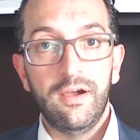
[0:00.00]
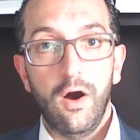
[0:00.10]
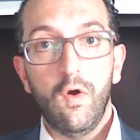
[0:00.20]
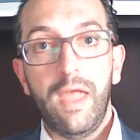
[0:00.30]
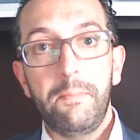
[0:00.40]

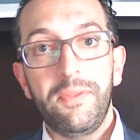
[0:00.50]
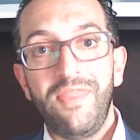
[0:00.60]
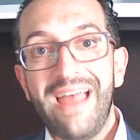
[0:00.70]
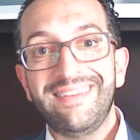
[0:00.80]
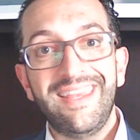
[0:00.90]
Okay, but
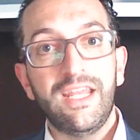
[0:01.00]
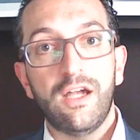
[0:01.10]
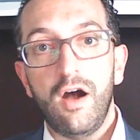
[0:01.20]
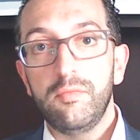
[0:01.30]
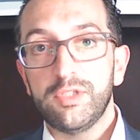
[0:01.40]
that didn't
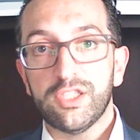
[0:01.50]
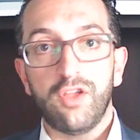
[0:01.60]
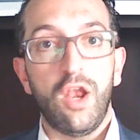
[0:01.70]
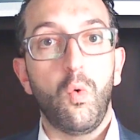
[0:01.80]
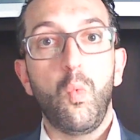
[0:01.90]
come just
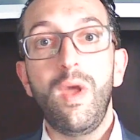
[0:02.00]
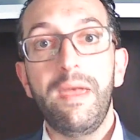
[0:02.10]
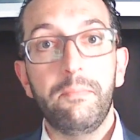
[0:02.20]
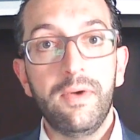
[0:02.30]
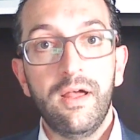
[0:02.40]
on a
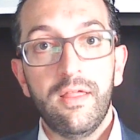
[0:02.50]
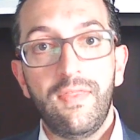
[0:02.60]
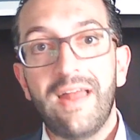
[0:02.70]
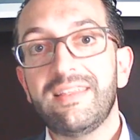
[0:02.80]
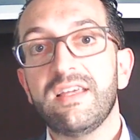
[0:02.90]
whim.
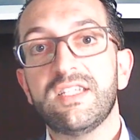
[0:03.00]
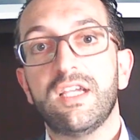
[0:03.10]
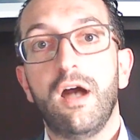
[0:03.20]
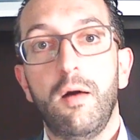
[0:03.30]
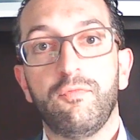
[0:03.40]
That doesn't
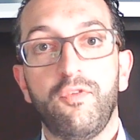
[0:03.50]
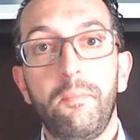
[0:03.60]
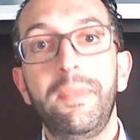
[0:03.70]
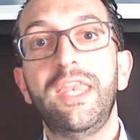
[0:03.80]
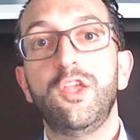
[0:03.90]
come from
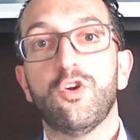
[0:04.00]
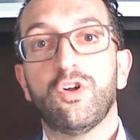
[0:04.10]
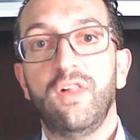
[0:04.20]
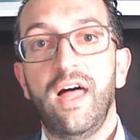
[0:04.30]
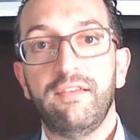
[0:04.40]
meeting your
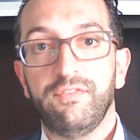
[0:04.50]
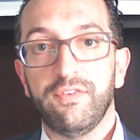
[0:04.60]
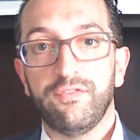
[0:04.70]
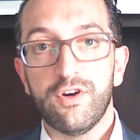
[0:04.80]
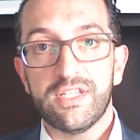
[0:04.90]
client for the
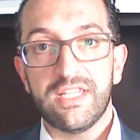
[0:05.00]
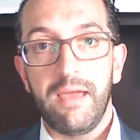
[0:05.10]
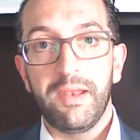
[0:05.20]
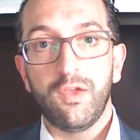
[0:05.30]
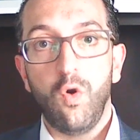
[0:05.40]
first
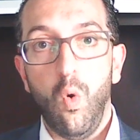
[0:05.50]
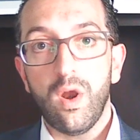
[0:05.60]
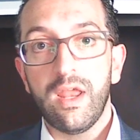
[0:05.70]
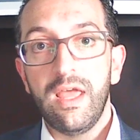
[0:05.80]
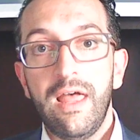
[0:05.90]
time in
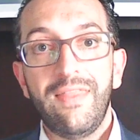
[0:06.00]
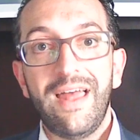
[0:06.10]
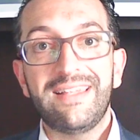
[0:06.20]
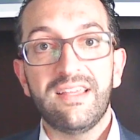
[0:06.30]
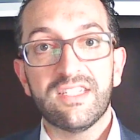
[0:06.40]
court.
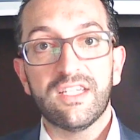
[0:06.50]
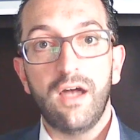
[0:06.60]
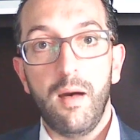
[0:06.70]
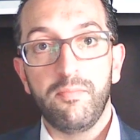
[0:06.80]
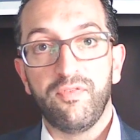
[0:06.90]
That doesn't
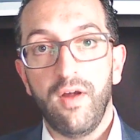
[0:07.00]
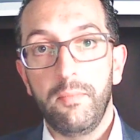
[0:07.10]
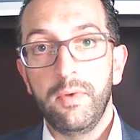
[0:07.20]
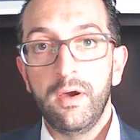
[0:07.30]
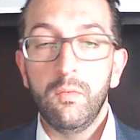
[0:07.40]
come
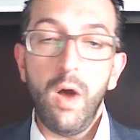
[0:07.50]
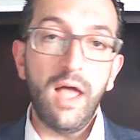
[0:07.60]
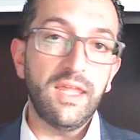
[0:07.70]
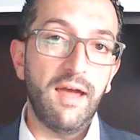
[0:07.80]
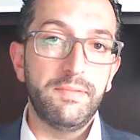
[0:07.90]
from, well,
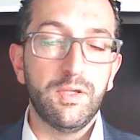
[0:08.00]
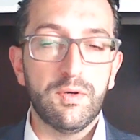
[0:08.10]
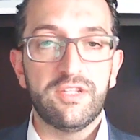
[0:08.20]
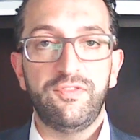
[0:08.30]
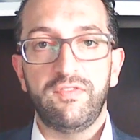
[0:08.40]
you know, I've been doing
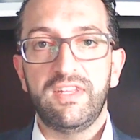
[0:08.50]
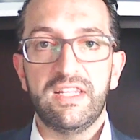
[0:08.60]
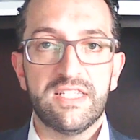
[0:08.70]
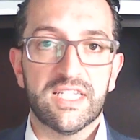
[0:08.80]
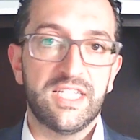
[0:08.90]
this 15,
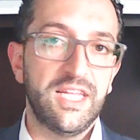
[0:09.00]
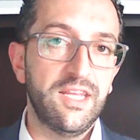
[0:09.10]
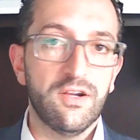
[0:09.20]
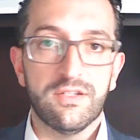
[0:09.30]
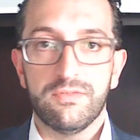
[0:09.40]
16
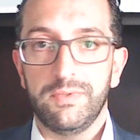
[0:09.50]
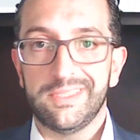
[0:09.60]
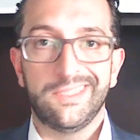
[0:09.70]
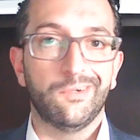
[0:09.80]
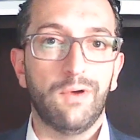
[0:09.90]
years and
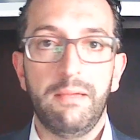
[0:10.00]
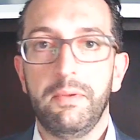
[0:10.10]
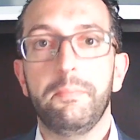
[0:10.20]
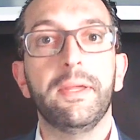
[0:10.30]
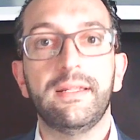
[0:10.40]
what's the
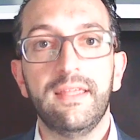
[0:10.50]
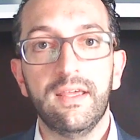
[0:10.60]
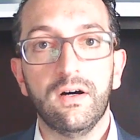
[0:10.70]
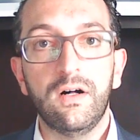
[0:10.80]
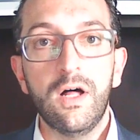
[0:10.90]
arraignment? Big
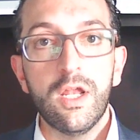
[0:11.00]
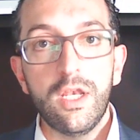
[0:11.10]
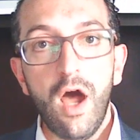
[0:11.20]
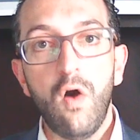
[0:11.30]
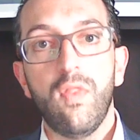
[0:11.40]
deal.
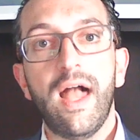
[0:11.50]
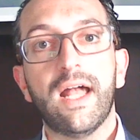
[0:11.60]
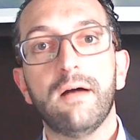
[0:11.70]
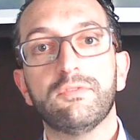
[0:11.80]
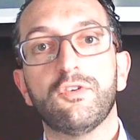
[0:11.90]
No, that
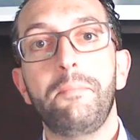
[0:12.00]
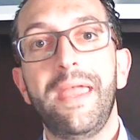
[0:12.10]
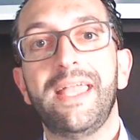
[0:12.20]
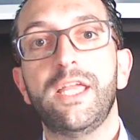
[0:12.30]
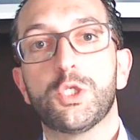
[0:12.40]
comes from
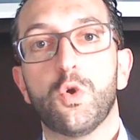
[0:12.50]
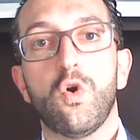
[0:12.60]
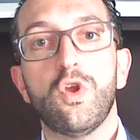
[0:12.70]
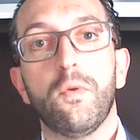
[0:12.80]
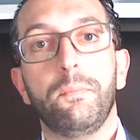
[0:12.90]
making
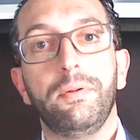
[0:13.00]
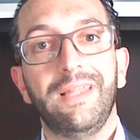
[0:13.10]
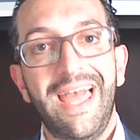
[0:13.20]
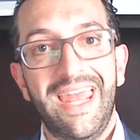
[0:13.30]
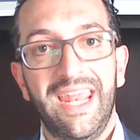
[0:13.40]
sure you're
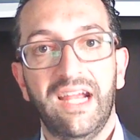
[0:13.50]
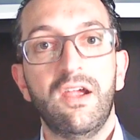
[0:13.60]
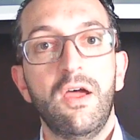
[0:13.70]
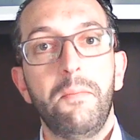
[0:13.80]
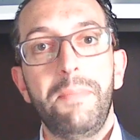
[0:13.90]
planning
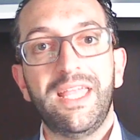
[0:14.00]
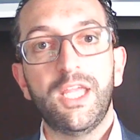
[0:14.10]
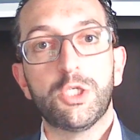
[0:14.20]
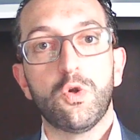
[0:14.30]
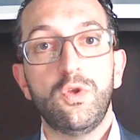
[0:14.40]
making
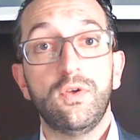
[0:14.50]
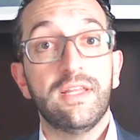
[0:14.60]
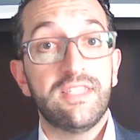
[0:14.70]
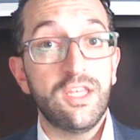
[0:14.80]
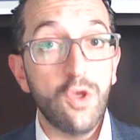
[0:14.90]
sure you get
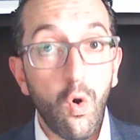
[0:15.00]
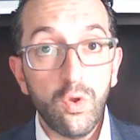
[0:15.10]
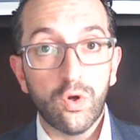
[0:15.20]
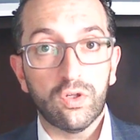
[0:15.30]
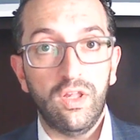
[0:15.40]
to know
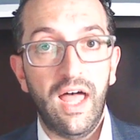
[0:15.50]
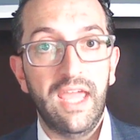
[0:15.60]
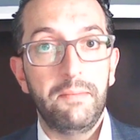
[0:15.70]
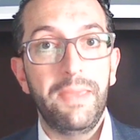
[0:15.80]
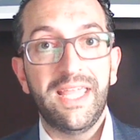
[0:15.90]
your
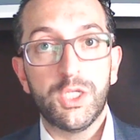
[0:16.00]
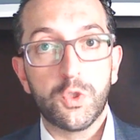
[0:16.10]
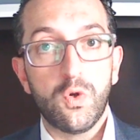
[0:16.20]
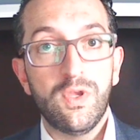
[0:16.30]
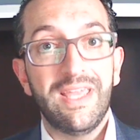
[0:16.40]
client, making
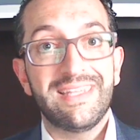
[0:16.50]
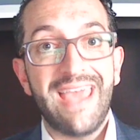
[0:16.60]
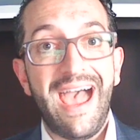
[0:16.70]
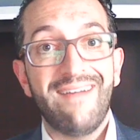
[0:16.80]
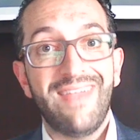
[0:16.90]
sure you get to
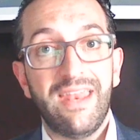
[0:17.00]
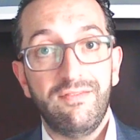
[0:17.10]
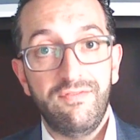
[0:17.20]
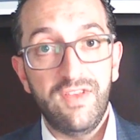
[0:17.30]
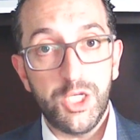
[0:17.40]
have that
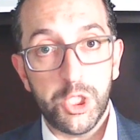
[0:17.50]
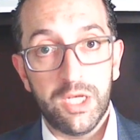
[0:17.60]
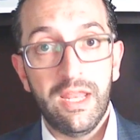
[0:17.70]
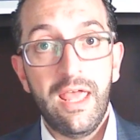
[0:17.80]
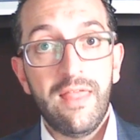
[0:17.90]

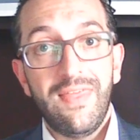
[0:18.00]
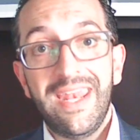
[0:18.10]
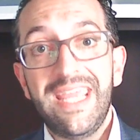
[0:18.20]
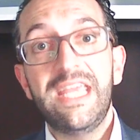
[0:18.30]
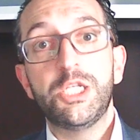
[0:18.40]
vision that
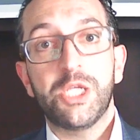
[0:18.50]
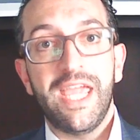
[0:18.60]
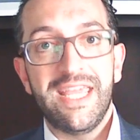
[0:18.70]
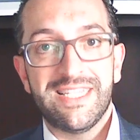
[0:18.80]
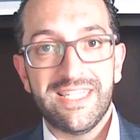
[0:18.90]
each
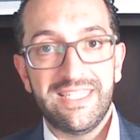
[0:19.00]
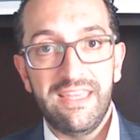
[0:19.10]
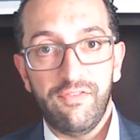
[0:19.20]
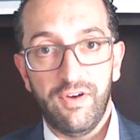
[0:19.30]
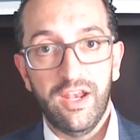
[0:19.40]
case is
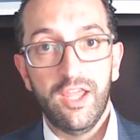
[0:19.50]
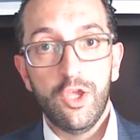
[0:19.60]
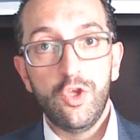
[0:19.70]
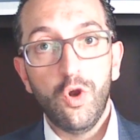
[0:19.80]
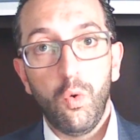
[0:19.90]
different.
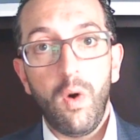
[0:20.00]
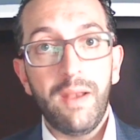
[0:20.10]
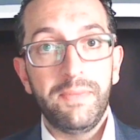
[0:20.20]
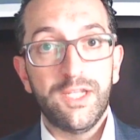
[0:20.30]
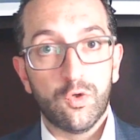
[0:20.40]
You don't want to
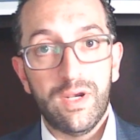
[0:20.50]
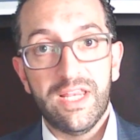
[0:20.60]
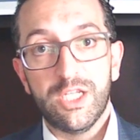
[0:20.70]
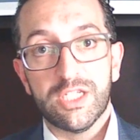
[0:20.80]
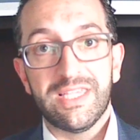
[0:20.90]
be
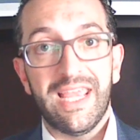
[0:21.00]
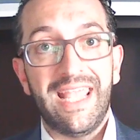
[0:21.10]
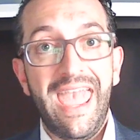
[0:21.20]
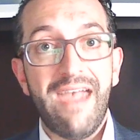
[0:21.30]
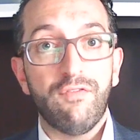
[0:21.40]
treated just like
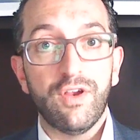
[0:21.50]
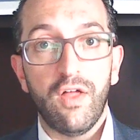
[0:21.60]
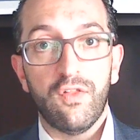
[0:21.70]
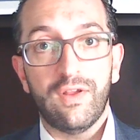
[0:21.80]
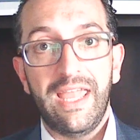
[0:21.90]
every
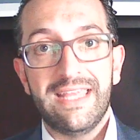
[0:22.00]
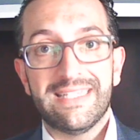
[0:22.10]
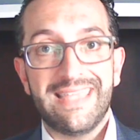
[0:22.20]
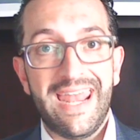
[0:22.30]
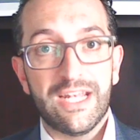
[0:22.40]
other case
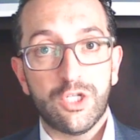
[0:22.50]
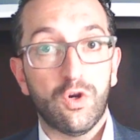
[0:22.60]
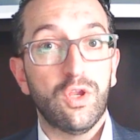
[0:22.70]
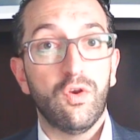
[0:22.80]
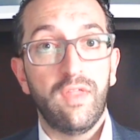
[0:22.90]
that
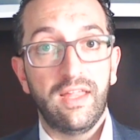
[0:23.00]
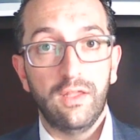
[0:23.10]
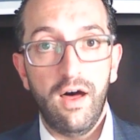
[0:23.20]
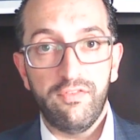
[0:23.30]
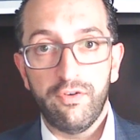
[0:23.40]
attorney or that
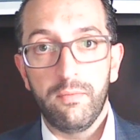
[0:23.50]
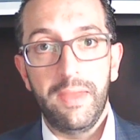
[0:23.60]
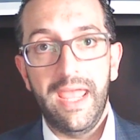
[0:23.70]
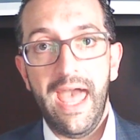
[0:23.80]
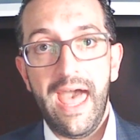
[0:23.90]
law firm
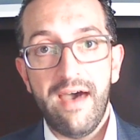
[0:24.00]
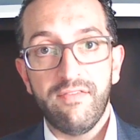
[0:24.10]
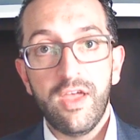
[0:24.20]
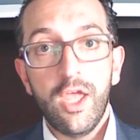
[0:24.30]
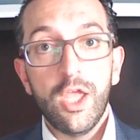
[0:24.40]
may have,
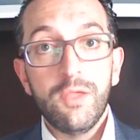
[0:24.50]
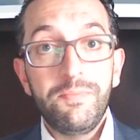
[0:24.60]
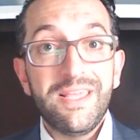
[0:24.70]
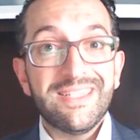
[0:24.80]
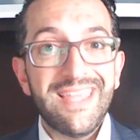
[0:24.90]

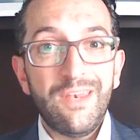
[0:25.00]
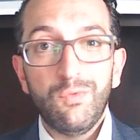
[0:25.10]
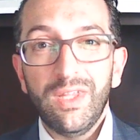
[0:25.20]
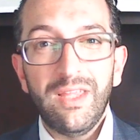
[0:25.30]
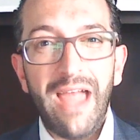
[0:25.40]
because then
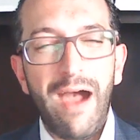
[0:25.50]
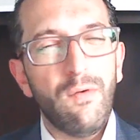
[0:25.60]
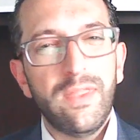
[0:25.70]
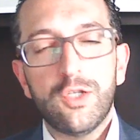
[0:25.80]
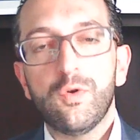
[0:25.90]
really, how are
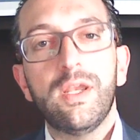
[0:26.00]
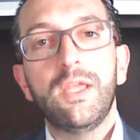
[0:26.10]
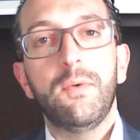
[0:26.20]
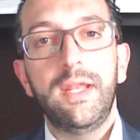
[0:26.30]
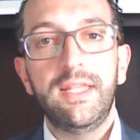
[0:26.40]
they treating
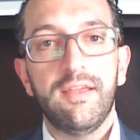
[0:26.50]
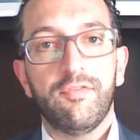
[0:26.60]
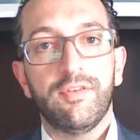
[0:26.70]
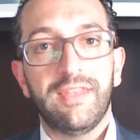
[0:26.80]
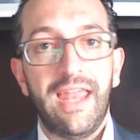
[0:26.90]
you any
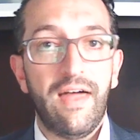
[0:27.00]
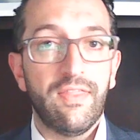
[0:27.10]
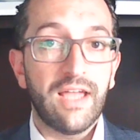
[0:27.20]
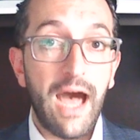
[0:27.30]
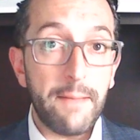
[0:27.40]
different than how the
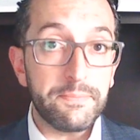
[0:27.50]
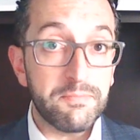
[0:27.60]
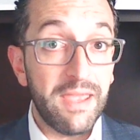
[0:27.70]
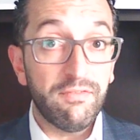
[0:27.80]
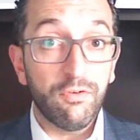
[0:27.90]
cops
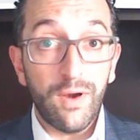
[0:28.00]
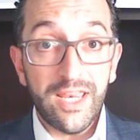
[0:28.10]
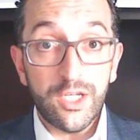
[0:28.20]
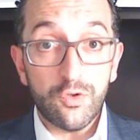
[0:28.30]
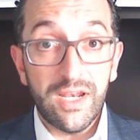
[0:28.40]
may have already
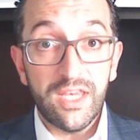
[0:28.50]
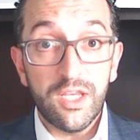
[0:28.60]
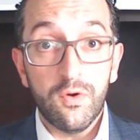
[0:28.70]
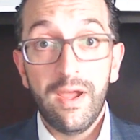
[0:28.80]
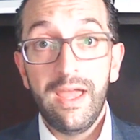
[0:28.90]
treated
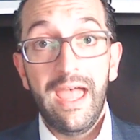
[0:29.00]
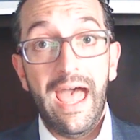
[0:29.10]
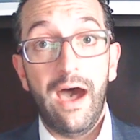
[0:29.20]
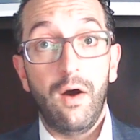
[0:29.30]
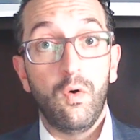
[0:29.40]
you,
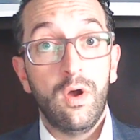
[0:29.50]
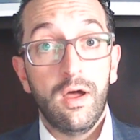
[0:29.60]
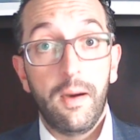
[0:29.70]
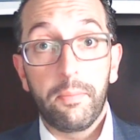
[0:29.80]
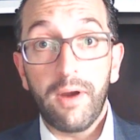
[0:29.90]
how
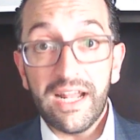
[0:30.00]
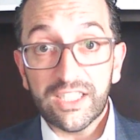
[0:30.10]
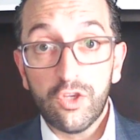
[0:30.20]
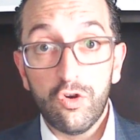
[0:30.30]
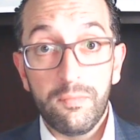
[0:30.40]
a
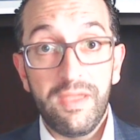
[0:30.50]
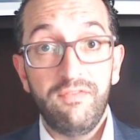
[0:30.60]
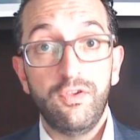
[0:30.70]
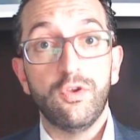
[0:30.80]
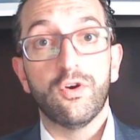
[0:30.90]
prosecutor may
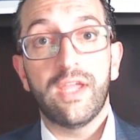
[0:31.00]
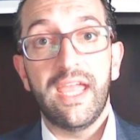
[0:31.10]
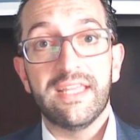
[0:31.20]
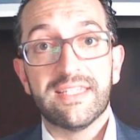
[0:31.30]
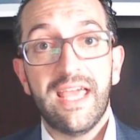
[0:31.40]
view your
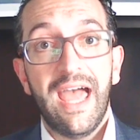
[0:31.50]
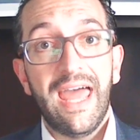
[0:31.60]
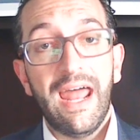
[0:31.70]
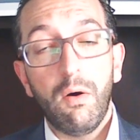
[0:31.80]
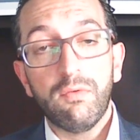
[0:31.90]
case, and
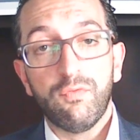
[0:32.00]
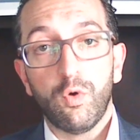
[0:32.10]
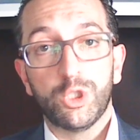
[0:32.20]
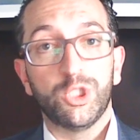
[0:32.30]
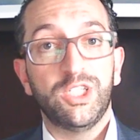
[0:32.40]
how
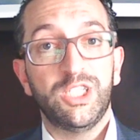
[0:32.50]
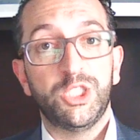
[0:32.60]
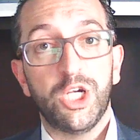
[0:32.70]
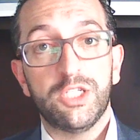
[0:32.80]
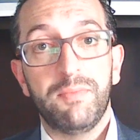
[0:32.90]
unfortunately a
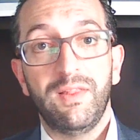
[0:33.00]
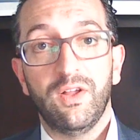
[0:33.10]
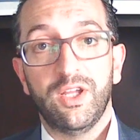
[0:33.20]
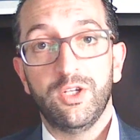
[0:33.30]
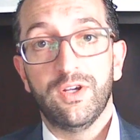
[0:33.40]
judge may
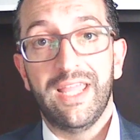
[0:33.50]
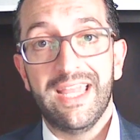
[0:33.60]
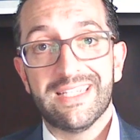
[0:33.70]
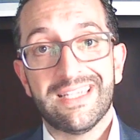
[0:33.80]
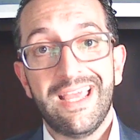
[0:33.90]
look at your
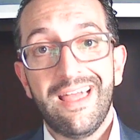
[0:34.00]
case?